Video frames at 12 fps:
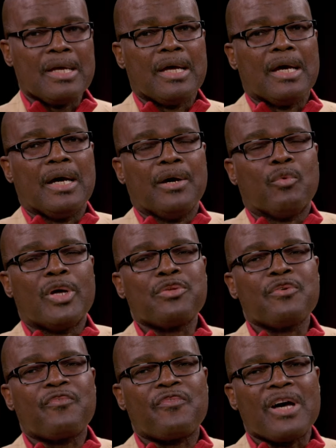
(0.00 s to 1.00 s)
Uh, what
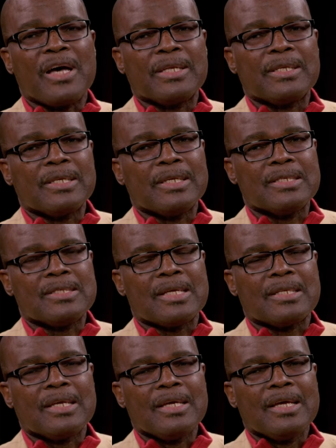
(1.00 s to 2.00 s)
you find is
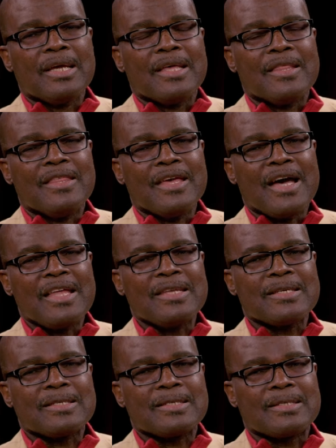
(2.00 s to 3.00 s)
that they
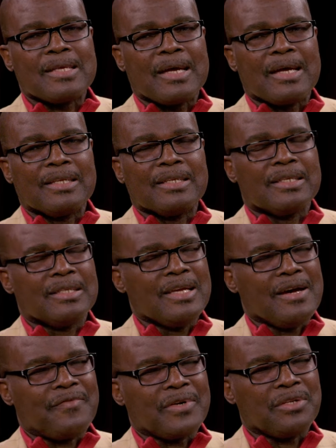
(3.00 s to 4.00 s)
understand the
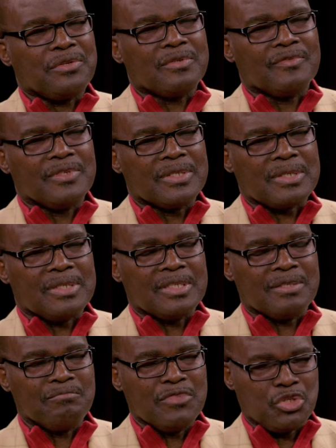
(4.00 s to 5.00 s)
African
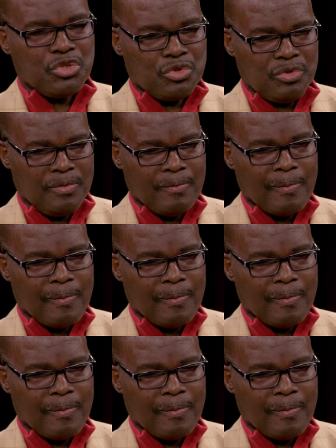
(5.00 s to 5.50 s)
university's mission